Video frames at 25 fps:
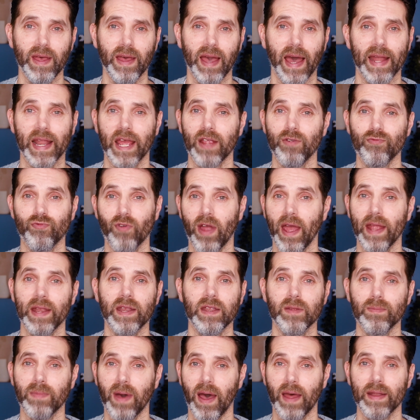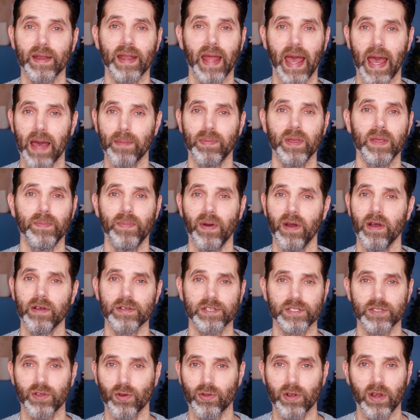and a random unhappy
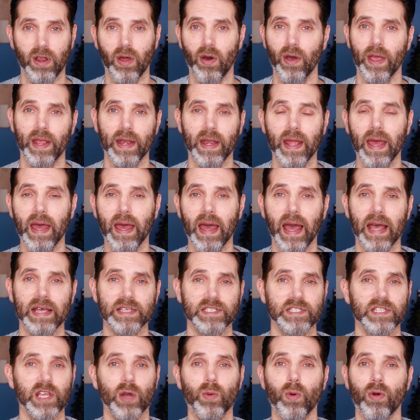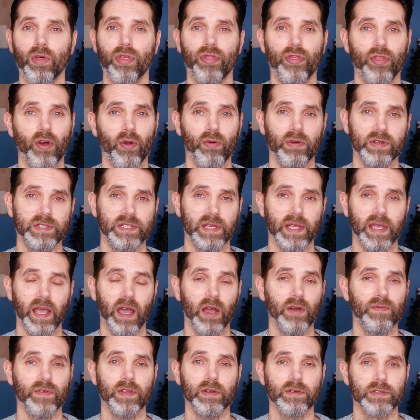person online has no authority
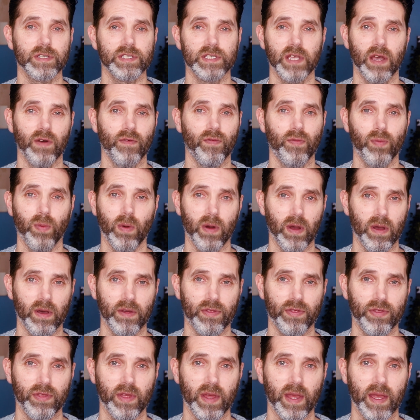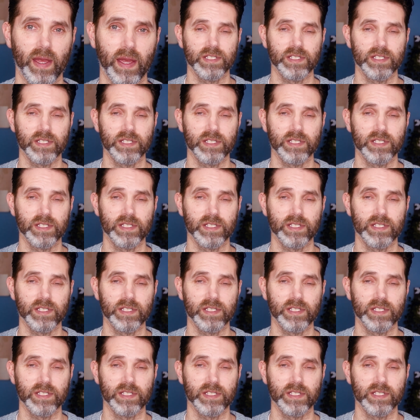over your self-worth.